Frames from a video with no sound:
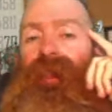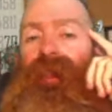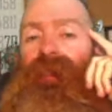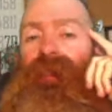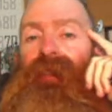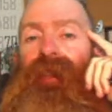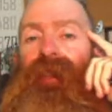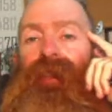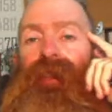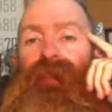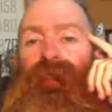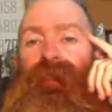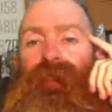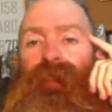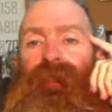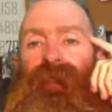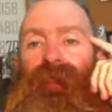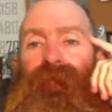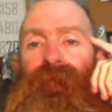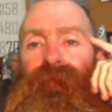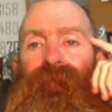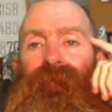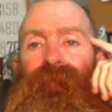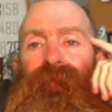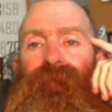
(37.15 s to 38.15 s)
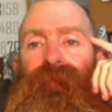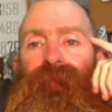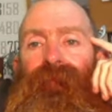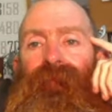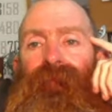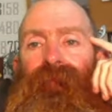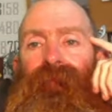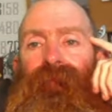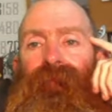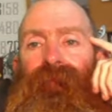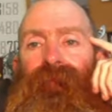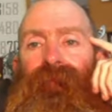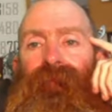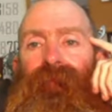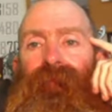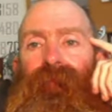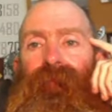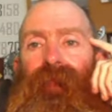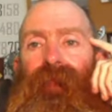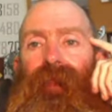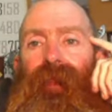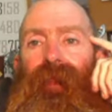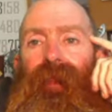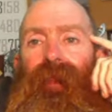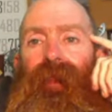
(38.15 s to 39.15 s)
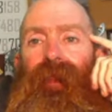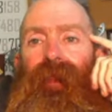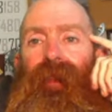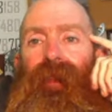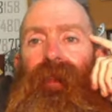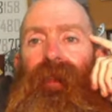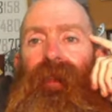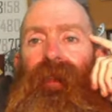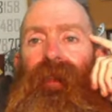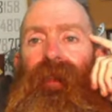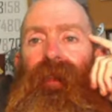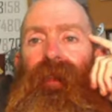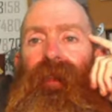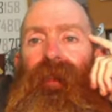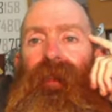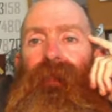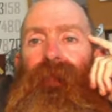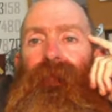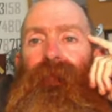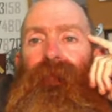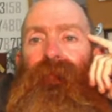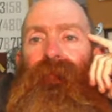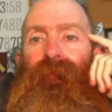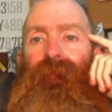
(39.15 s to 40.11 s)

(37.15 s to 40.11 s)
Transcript: session, and some